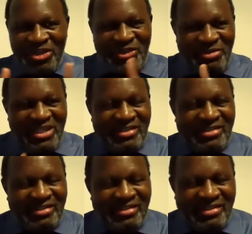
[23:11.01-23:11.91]
Which
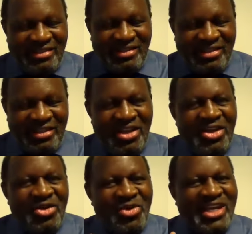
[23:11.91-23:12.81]
means
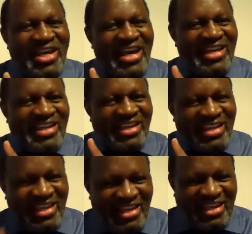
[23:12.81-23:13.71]
we can
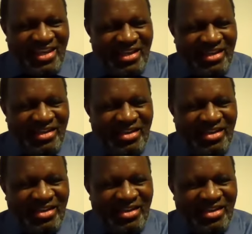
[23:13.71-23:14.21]
hear